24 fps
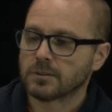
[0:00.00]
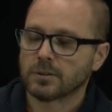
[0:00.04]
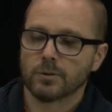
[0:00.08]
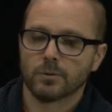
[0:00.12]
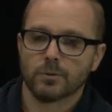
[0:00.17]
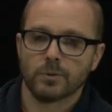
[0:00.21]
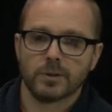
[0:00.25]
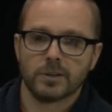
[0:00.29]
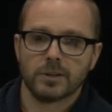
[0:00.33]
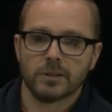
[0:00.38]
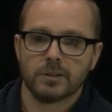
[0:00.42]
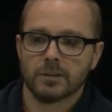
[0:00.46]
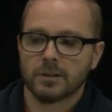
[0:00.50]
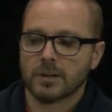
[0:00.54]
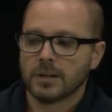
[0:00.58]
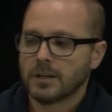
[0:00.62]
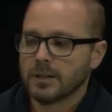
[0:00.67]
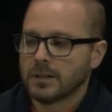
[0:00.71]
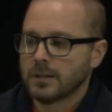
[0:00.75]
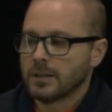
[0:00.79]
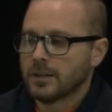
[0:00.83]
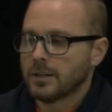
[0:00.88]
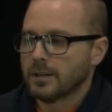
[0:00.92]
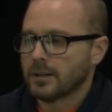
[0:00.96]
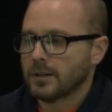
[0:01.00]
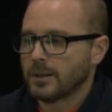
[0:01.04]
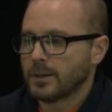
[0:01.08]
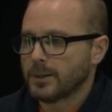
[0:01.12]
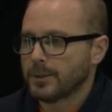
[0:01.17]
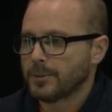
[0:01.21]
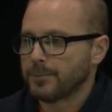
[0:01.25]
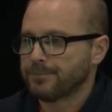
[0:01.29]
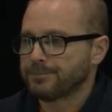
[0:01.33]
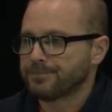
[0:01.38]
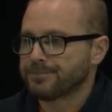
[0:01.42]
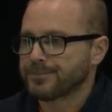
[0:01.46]
career.
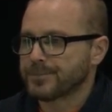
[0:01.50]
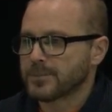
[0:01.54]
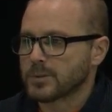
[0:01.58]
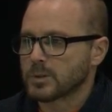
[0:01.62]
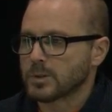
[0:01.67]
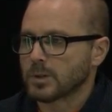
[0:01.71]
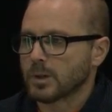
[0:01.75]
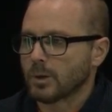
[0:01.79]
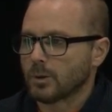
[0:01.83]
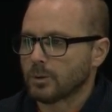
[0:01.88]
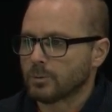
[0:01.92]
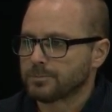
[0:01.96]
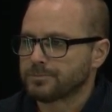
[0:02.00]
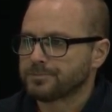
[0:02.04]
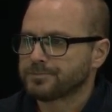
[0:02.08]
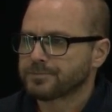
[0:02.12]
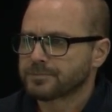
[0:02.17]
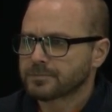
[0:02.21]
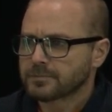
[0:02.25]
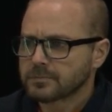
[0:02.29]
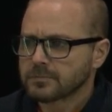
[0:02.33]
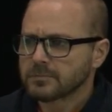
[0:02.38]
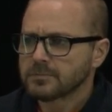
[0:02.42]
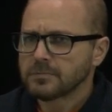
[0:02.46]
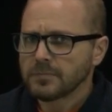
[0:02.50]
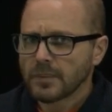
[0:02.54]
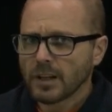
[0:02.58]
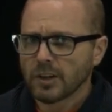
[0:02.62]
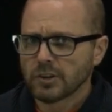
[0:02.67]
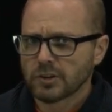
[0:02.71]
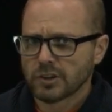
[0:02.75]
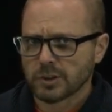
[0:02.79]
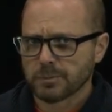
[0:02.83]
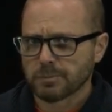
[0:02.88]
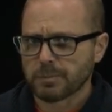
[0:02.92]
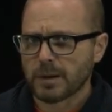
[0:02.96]
So
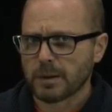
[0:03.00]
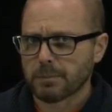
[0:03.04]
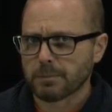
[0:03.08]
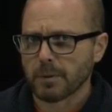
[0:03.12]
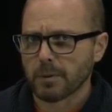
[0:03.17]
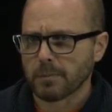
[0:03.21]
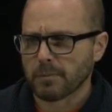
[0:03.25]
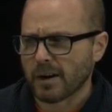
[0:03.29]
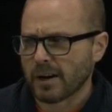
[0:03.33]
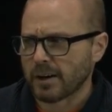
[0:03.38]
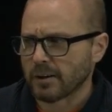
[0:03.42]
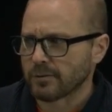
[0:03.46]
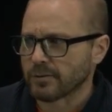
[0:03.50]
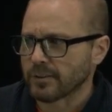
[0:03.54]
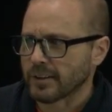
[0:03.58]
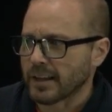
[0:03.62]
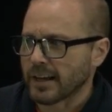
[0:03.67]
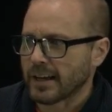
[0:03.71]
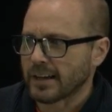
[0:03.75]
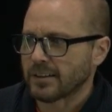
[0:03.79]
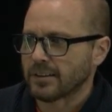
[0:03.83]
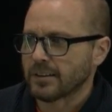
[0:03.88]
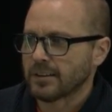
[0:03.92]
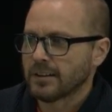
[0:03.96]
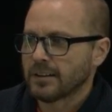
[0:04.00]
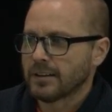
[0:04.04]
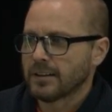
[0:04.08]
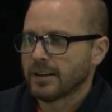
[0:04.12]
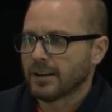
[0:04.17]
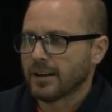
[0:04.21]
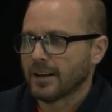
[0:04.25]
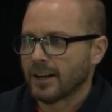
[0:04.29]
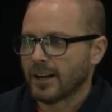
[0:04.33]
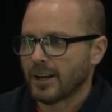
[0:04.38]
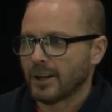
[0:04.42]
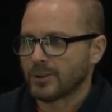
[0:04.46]
just be prepared for that.
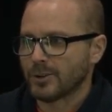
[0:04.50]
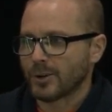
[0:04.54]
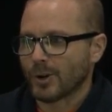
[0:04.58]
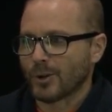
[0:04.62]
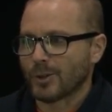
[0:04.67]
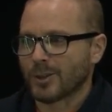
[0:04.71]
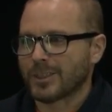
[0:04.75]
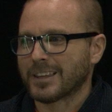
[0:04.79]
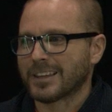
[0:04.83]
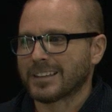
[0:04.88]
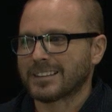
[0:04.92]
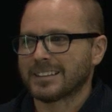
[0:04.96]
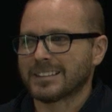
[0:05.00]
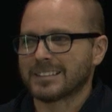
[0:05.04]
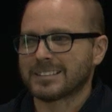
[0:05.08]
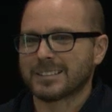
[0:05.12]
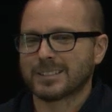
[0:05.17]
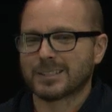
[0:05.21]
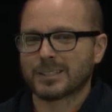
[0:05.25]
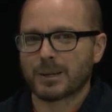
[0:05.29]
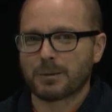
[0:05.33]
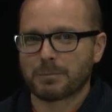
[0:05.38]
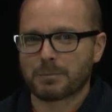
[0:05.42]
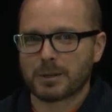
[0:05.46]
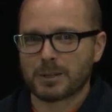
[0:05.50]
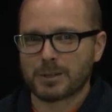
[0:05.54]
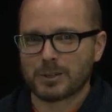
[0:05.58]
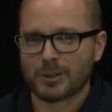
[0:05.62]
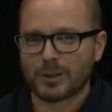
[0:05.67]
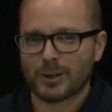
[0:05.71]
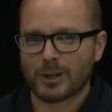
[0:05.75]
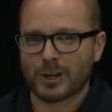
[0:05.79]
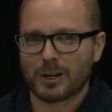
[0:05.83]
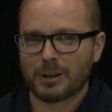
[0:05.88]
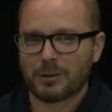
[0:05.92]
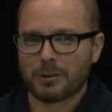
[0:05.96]
Don't think this is something
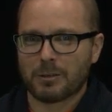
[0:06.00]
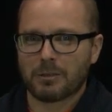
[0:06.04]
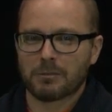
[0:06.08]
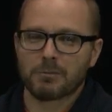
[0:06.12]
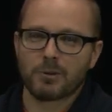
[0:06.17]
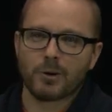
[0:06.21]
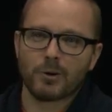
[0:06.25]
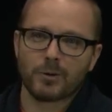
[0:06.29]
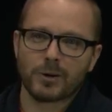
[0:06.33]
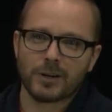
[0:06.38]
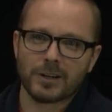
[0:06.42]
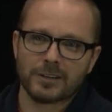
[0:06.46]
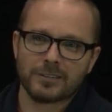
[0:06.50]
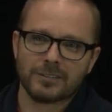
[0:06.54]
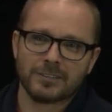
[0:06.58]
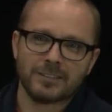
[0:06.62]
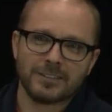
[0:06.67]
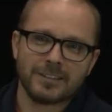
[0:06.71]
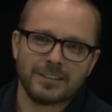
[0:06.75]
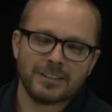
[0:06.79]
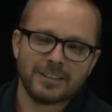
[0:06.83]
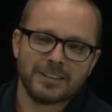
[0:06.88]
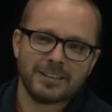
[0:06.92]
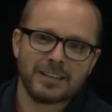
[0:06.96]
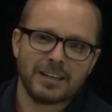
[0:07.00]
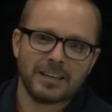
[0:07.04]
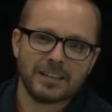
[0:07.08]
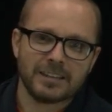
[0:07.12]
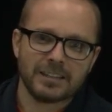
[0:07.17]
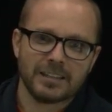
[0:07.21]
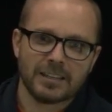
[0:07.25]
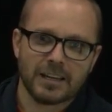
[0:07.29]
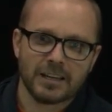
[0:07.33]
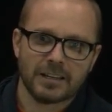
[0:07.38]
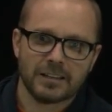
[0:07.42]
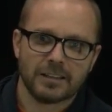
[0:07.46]
you're going to throw in at
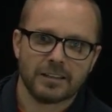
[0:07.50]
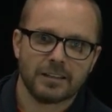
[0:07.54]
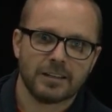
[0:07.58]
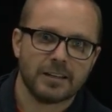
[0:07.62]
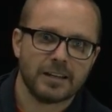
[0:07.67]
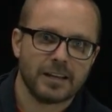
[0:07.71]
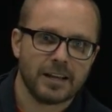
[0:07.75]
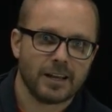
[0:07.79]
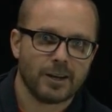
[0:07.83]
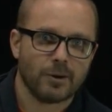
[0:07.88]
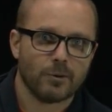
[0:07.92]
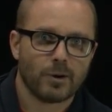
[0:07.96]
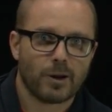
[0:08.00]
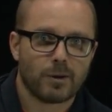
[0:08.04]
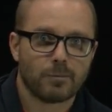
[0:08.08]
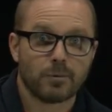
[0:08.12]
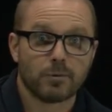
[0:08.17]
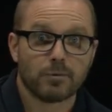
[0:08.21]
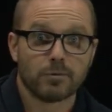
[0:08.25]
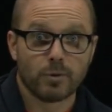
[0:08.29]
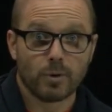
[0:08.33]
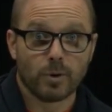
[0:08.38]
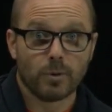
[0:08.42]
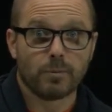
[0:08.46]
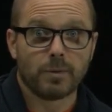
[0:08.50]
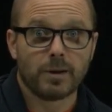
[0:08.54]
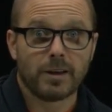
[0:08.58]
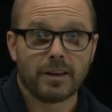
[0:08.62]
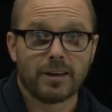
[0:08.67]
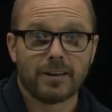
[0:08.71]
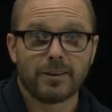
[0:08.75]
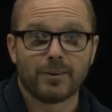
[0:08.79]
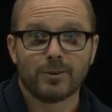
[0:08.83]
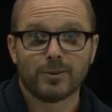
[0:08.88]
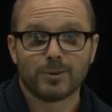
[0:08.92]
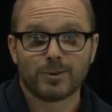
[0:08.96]
the end of the day right before
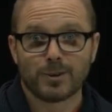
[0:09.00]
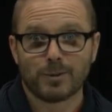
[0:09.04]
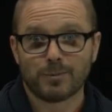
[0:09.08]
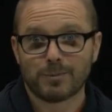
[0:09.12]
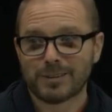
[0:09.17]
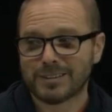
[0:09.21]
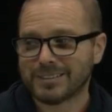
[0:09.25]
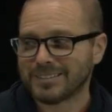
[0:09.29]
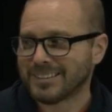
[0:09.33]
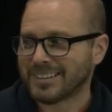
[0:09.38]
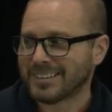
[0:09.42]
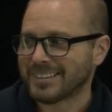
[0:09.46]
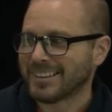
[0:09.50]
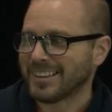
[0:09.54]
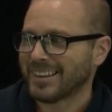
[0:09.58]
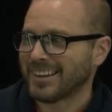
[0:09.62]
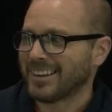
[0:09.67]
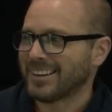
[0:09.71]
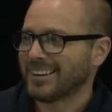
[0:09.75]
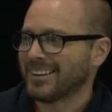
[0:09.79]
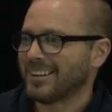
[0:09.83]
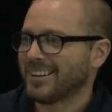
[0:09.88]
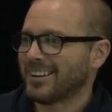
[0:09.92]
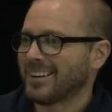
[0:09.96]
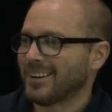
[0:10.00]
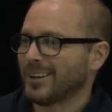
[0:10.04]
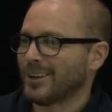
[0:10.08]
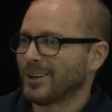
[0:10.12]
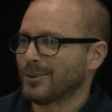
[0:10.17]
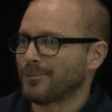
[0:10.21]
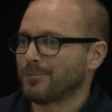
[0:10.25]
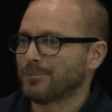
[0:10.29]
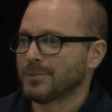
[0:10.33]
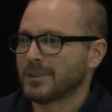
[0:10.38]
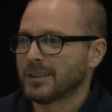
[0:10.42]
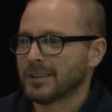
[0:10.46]
bed or something like that.
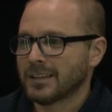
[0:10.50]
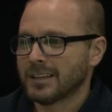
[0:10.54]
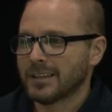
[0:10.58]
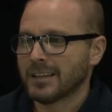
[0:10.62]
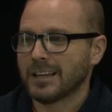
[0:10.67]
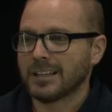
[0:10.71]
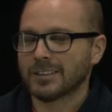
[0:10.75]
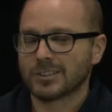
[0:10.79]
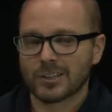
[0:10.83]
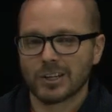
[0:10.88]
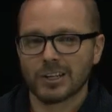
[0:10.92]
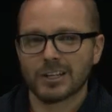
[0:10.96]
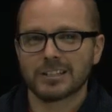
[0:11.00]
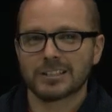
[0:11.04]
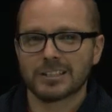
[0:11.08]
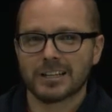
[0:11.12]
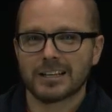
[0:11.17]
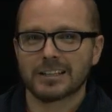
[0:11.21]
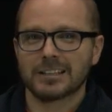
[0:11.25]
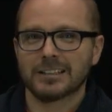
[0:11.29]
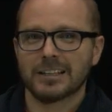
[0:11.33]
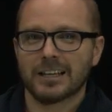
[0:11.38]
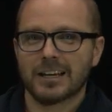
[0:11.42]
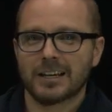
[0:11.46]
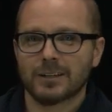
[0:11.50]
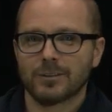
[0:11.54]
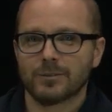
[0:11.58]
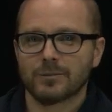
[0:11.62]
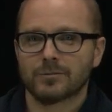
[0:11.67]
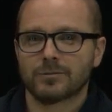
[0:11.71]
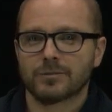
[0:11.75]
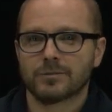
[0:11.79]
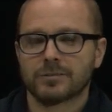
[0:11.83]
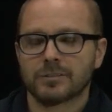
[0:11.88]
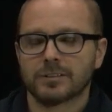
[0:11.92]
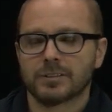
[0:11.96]
It's going to take a lot
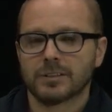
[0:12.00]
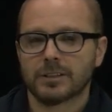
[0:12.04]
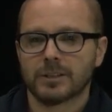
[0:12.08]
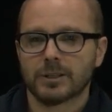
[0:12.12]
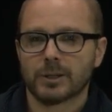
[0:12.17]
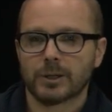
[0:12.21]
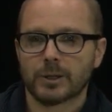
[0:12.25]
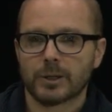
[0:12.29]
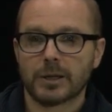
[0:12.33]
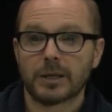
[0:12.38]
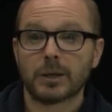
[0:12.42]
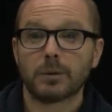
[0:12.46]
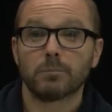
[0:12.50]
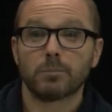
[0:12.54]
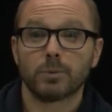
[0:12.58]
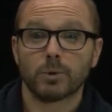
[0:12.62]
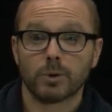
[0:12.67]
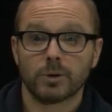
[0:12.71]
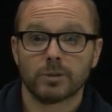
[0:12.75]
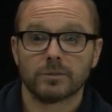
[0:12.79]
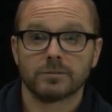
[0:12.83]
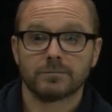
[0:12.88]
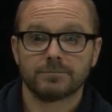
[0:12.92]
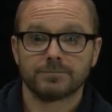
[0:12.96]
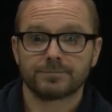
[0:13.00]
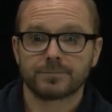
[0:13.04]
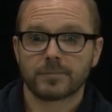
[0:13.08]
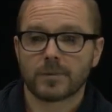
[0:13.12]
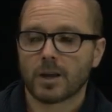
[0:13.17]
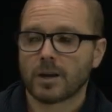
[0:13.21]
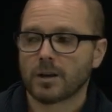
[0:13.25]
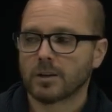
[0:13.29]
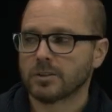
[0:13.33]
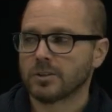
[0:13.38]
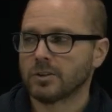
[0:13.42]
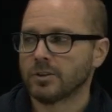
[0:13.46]
of input
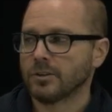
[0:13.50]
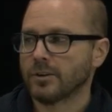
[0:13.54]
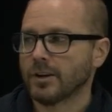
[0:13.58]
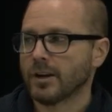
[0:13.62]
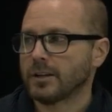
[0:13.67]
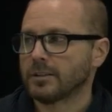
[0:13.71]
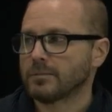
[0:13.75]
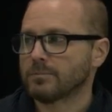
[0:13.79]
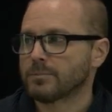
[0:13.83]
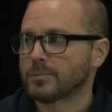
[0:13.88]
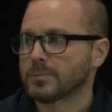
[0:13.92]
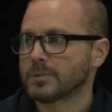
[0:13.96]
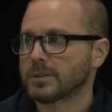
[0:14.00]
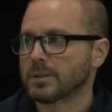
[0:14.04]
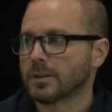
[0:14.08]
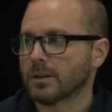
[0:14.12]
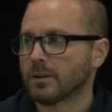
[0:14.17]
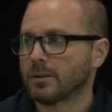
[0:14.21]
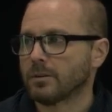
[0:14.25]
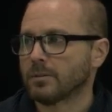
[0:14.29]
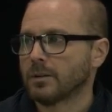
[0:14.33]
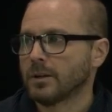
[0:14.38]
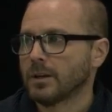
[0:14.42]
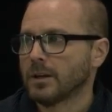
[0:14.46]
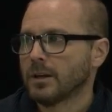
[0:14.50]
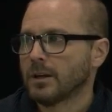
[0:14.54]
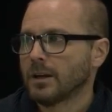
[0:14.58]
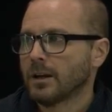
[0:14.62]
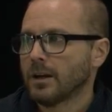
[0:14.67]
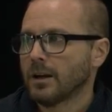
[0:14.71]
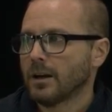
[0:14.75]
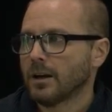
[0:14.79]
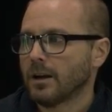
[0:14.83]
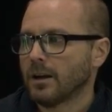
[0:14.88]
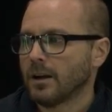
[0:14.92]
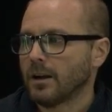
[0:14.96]
on your end. So
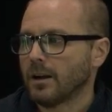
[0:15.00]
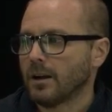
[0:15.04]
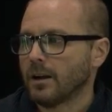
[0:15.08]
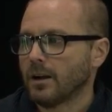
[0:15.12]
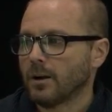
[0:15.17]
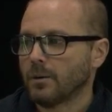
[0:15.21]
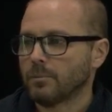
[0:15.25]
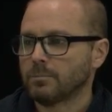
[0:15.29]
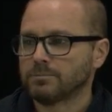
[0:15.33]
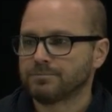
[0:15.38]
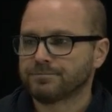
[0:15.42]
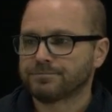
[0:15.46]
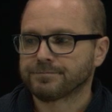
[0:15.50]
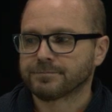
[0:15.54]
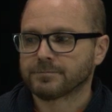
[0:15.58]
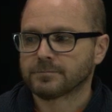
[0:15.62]
I'm